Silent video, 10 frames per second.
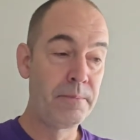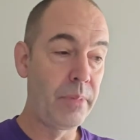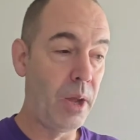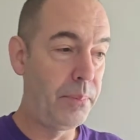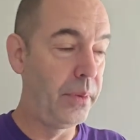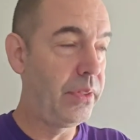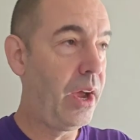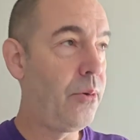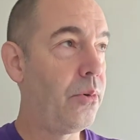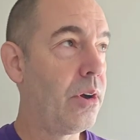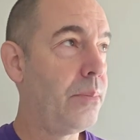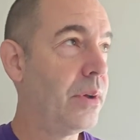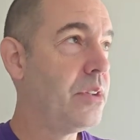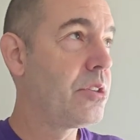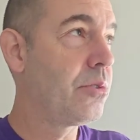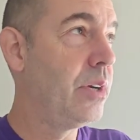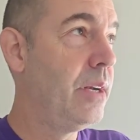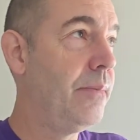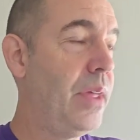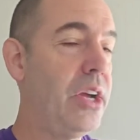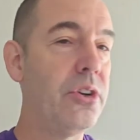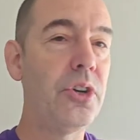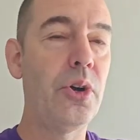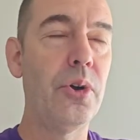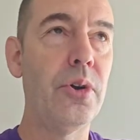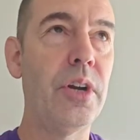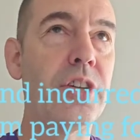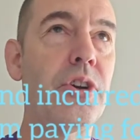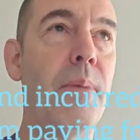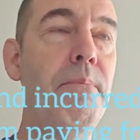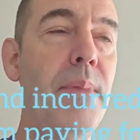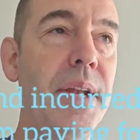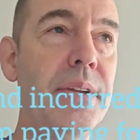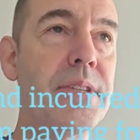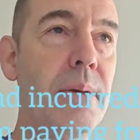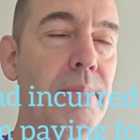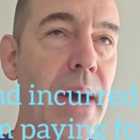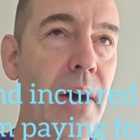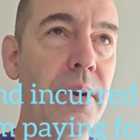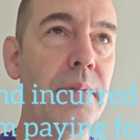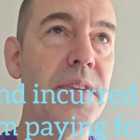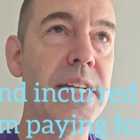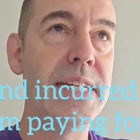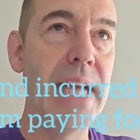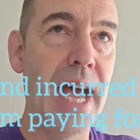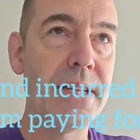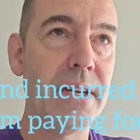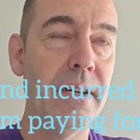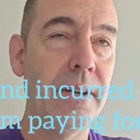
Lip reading: I'll put that word up on the screen. They incurred a tremendous amount of debt.